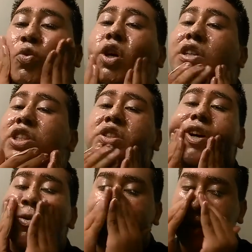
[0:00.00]
washes
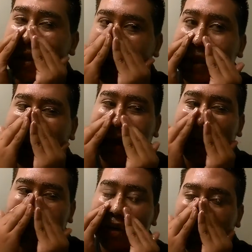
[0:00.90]
off and it does kind of like
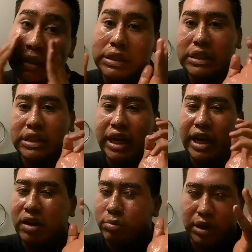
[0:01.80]

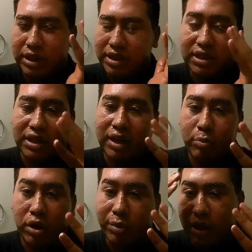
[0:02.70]
stain, but it doesn't like
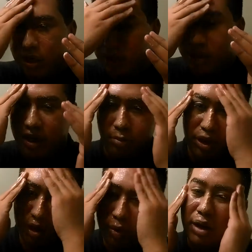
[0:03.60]
permanently stain, you
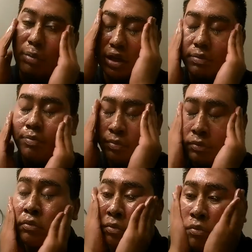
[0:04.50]
know what I mean?
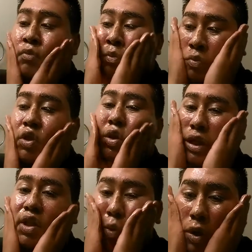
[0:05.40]
So
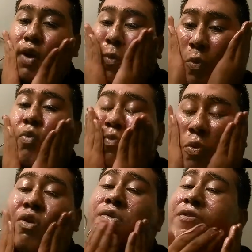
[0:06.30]
that's why.
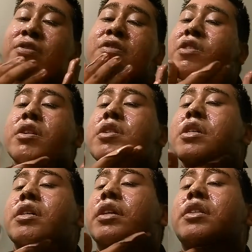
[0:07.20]

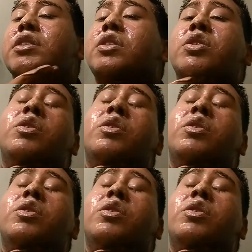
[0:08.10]
And I just do